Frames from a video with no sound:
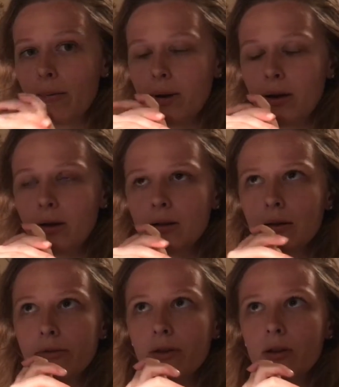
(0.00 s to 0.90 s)
build
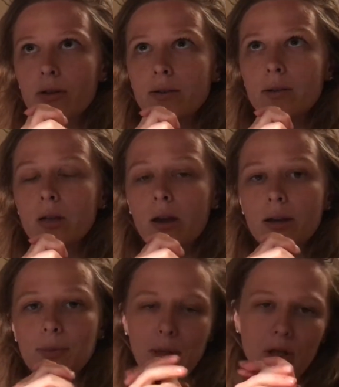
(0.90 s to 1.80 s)
for the
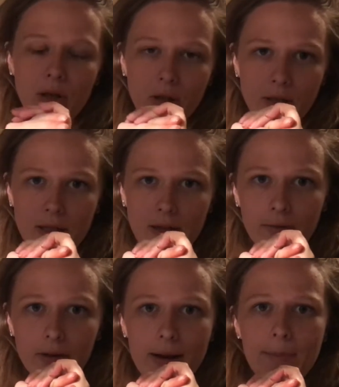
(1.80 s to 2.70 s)
Space Shuttle
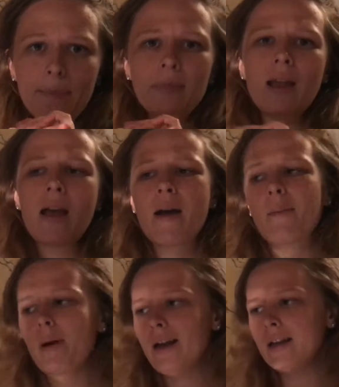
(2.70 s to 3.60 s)
Discovery,
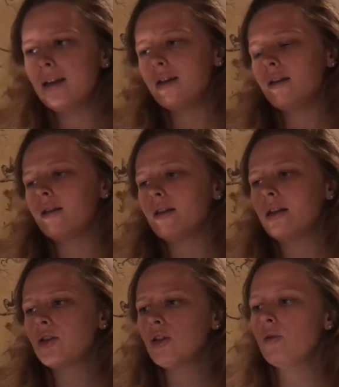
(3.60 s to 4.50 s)
but the
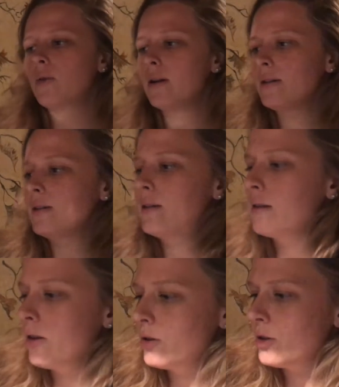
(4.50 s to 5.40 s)
issue was,
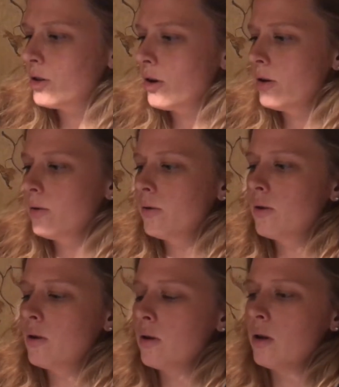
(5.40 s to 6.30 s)
I'll just show you,
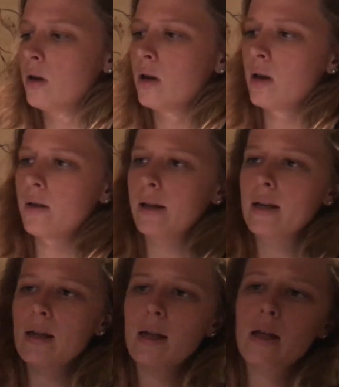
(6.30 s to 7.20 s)

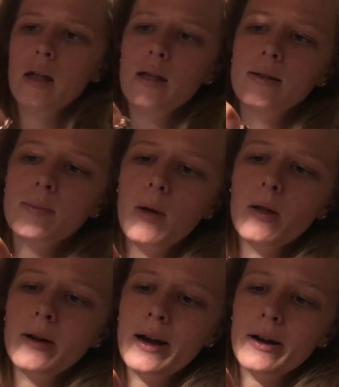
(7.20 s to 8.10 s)
like in
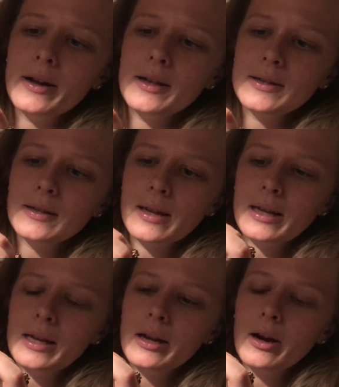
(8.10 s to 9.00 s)
smaller areas like
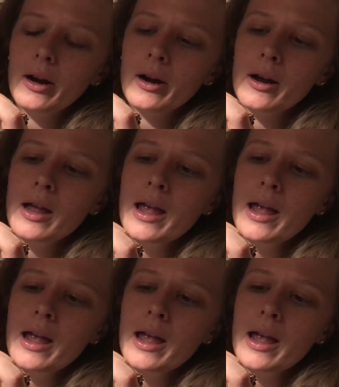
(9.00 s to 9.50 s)
here,